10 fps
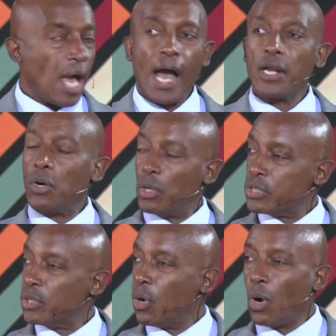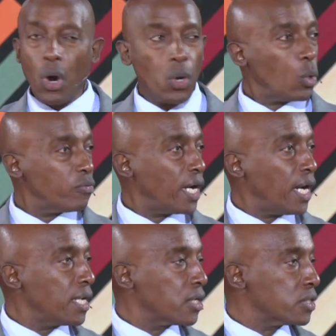and also all over
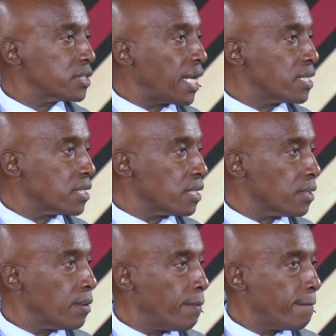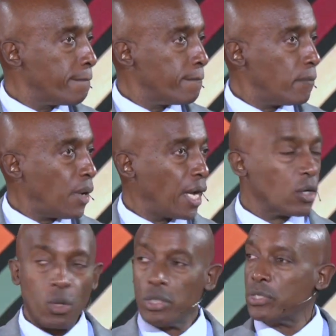early Christianity and
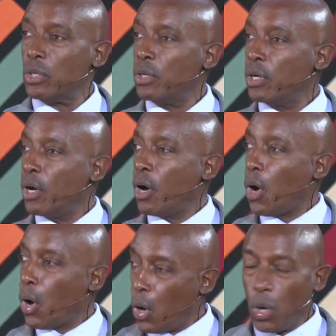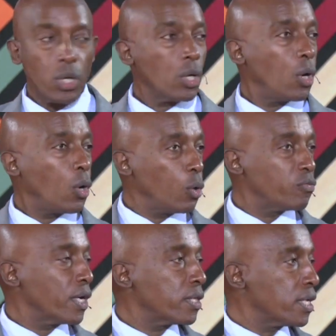also all
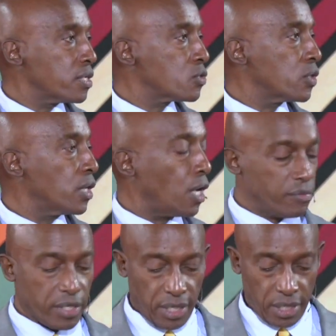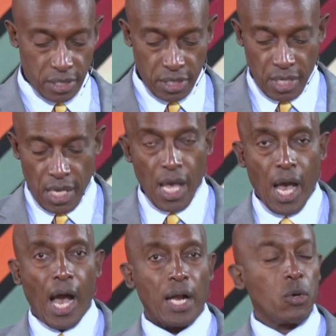over the history of the church.
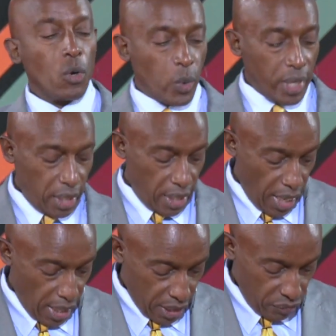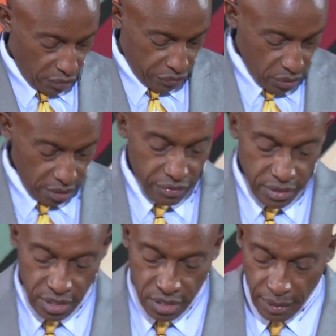I'll go quickly here, I'll give you a few
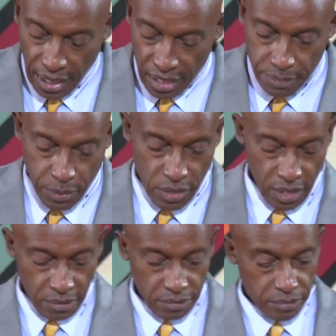references, but let us proceed.